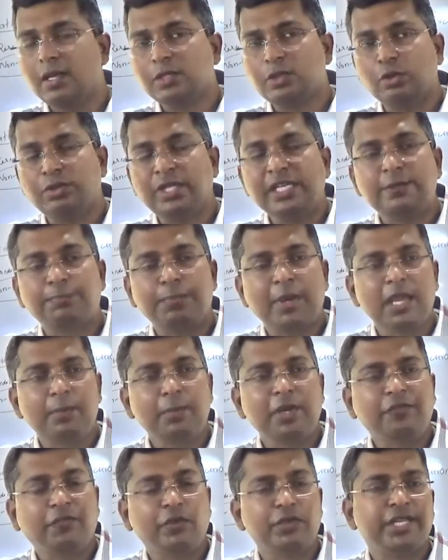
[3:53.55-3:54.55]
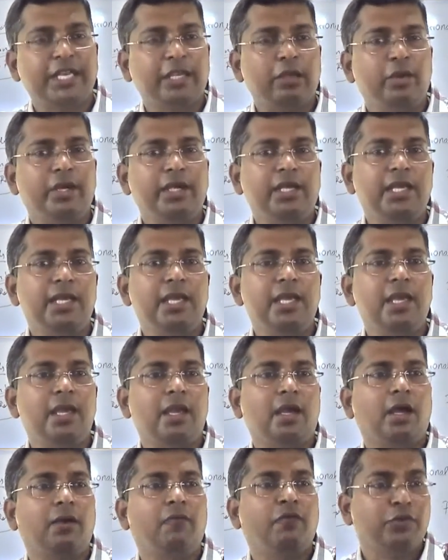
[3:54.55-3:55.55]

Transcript: so this payment for security